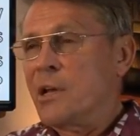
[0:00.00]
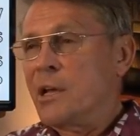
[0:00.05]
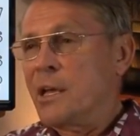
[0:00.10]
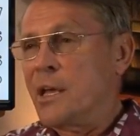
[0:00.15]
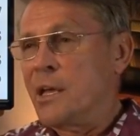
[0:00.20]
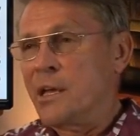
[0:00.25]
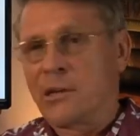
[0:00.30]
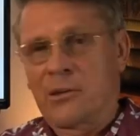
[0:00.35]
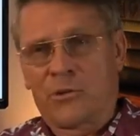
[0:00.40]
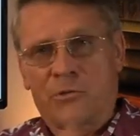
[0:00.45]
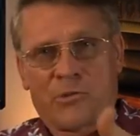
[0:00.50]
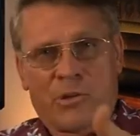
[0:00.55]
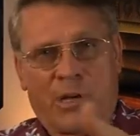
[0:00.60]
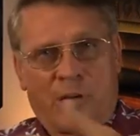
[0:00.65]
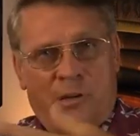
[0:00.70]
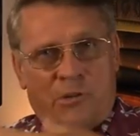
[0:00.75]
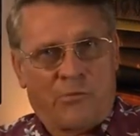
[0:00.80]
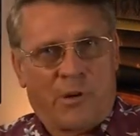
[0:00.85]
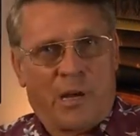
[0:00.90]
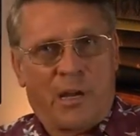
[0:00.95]
he
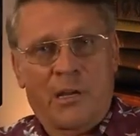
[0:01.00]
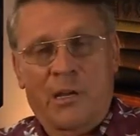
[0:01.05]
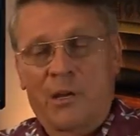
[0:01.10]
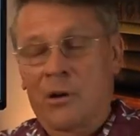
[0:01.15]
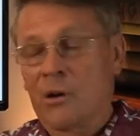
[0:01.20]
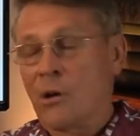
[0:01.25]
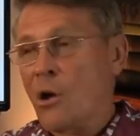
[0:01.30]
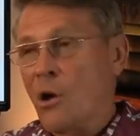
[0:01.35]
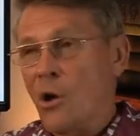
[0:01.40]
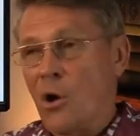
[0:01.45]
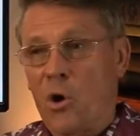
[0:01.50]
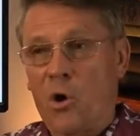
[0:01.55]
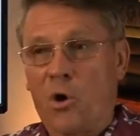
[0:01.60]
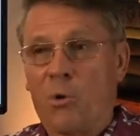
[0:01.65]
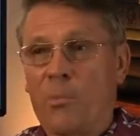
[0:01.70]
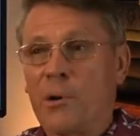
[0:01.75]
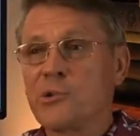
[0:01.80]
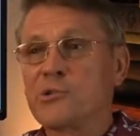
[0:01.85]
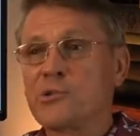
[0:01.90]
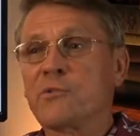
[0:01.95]
interjects right here a
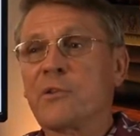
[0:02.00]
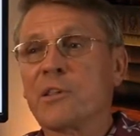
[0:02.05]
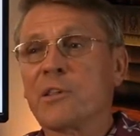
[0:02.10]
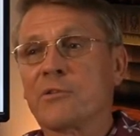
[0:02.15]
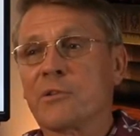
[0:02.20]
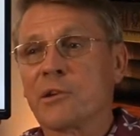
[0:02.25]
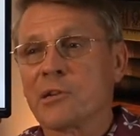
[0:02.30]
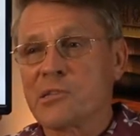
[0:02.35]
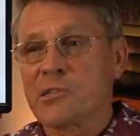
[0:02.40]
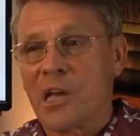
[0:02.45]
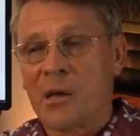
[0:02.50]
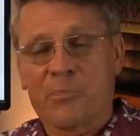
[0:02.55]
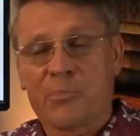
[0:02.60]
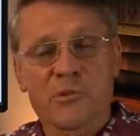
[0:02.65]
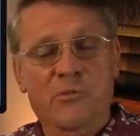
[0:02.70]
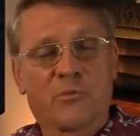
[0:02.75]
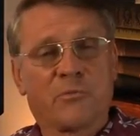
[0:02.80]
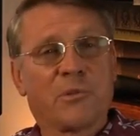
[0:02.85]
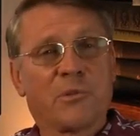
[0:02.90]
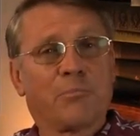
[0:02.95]
whole bunch of other
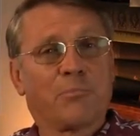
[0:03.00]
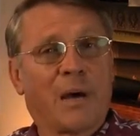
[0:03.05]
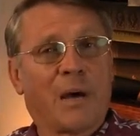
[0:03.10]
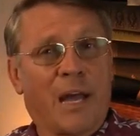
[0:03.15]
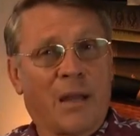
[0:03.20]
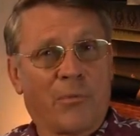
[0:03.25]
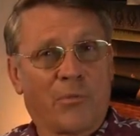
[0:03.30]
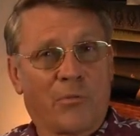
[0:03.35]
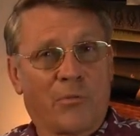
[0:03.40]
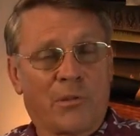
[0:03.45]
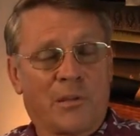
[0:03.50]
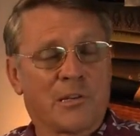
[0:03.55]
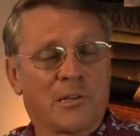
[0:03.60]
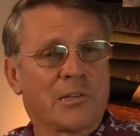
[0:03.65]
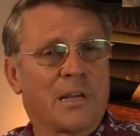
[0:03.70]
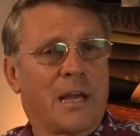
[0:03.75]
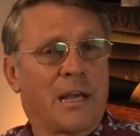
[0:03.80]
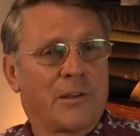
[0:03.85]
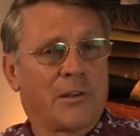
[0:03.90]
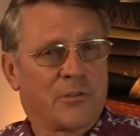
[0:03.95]
examples from the Bible with
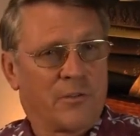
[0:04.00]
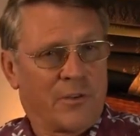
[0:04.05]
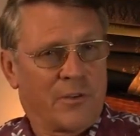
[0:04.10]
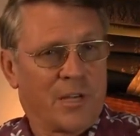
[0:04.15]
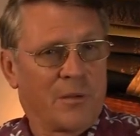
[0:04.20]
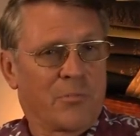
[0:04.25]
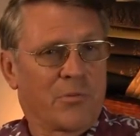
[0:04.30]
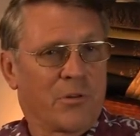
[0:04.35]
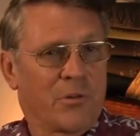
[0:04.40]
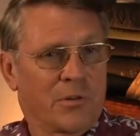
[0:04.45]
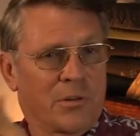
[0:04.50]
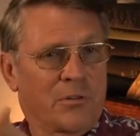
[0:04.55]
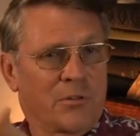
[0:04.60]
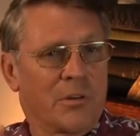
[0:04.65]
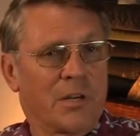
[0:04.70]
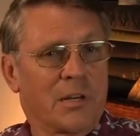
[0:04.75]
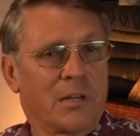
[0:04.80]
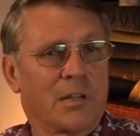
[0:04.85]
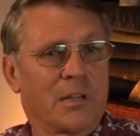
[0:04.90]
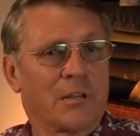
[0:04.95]
his knowledge of Hebrew and
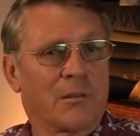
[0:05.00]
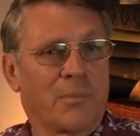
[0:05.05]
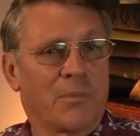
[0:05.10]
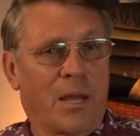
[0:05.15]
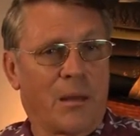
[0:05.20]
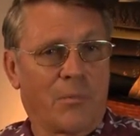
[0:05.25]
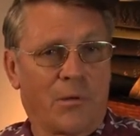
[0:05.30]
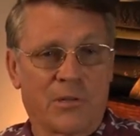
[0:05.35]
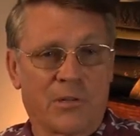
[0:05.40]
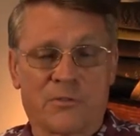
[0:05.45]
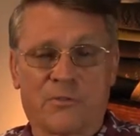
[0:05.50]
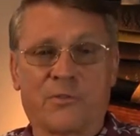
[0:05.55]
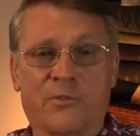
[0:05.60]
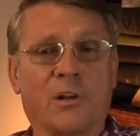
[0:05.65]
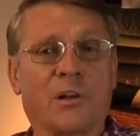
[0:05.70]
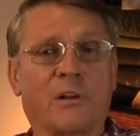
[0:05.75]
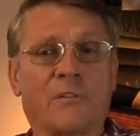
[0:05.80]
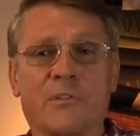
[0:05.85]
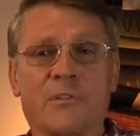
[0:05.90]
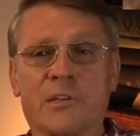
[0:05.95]
Greek, that the Bible is
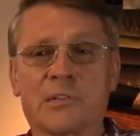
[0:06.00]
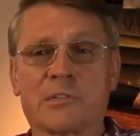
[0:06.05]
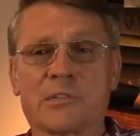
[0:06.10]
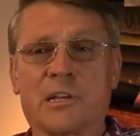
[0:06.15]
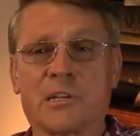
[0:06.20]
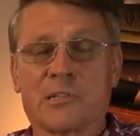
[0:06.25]
full of this.